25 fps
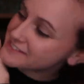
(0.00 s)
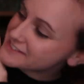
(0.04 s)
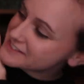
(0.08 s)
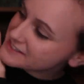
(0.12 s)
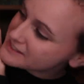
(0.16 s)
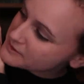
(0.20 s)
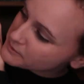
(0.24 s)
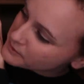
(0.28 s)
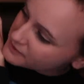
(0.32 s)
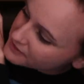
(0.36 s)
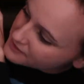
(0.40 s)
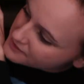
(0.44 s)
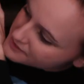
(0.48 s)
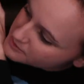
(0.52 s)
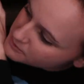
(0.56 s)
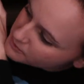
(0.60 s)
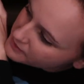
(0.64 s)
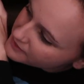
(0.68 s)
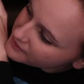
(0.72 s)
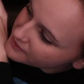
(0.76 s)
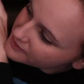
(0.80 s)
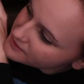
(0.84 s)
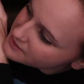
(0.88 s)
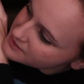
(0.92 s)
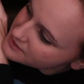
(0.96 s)
Let's see what this
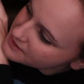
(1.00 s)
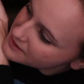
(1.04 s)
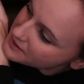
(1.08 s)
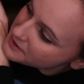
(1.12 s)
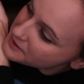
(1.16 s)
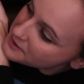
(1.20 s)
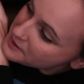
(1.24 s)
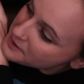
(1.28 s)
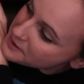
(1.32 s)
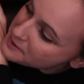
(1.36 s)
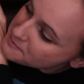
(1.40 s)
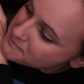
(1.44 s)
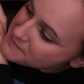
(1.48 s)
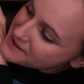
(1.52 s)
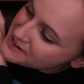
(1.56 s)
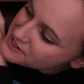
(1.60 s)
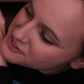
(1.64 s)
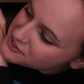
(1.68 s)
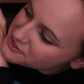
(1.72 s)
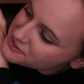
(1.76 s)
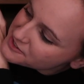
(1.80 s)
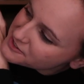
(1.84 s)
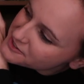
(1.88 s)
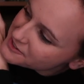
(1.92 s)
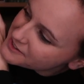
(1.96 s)
one is.
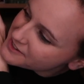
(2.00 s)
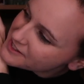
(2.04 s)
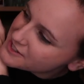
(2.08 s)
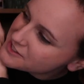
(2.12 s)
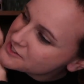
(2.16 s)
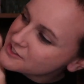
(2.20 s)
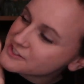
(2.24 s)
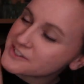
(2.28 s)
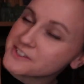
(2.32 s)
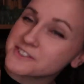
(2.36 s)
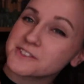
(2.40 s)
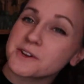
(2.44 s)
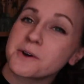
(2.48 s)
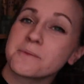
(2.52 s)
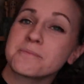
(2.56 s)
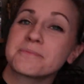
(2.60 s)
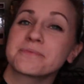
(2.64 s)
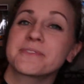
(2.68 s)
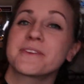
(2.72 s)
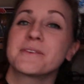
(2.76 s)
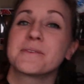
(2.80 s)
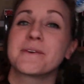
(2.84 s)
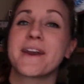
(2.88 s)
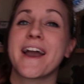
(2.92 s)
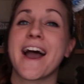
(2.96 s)
Magical creatures. Oh,
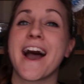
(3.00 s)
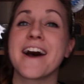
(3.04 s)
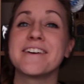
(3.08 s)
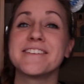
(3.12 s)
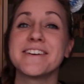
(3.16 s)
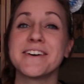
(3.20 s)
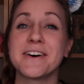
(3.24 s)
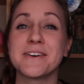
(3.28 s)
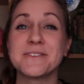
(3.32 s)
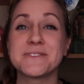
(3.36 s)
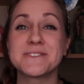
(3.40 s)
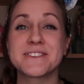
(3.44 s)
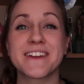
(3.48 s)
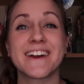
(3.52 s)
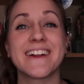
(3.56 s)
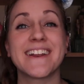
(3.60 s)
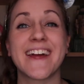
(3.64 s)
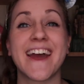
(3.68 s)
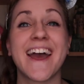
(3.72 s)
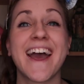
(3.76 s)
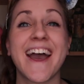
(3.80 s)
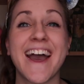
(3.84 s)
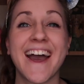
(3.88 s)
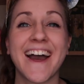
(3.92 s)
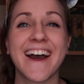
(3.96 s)
we have it upside
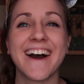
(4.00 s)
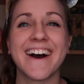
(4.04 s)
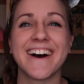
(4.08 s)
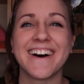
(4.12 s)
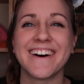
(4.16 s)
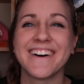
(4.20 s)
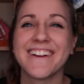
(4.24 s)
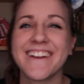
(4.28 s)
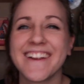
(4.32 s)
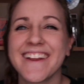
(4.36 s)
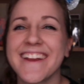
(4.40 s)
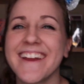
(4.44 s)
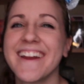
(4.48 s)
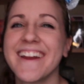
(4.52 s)
down.